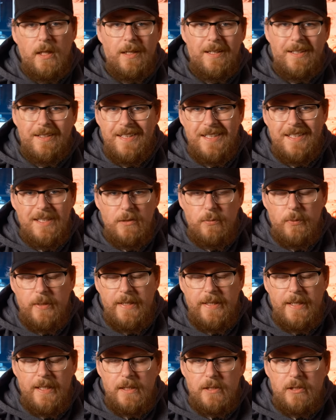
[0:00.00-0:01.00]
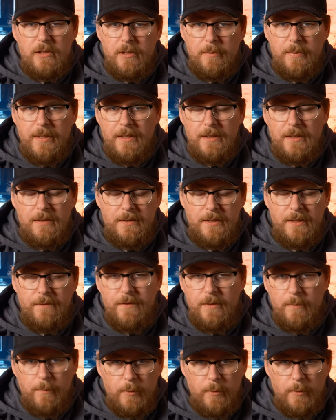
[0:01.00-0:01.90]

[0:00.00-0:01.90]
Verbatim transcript: This week it's going to be a little different.